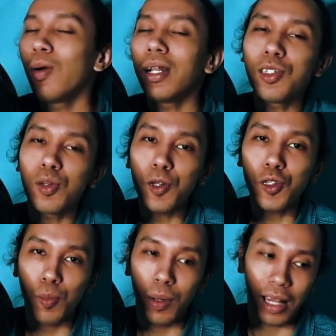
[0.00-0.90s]
Well, it's
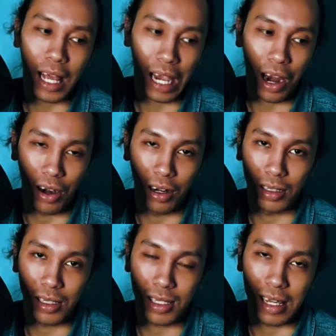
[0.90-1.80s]
supposed to be
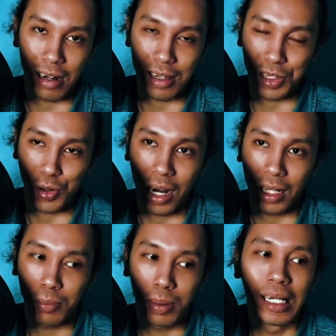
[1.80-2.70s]
like-hearted series,
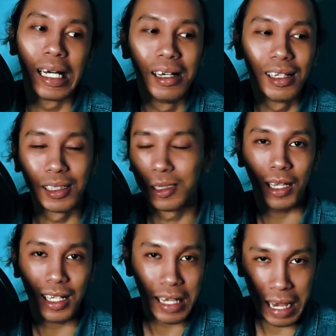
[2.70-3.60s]
right?
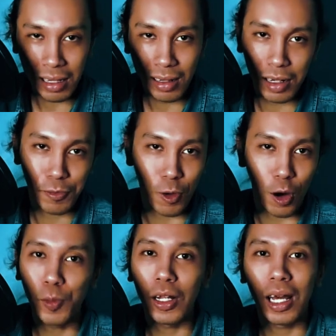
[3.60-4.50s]
But again, the
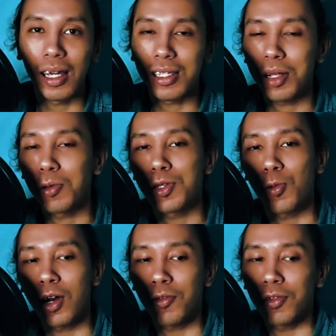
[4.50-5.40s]
formula is always
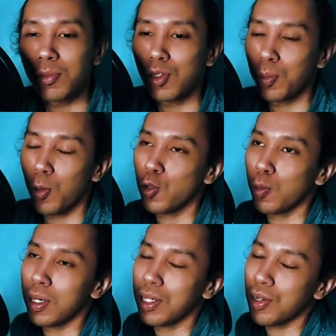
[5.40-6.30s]
one of them supposed
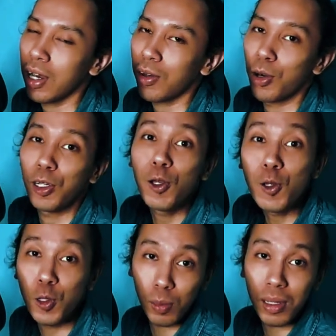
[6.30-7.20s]
to be straight or
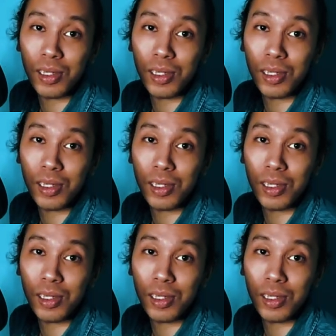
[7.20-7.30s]
used to be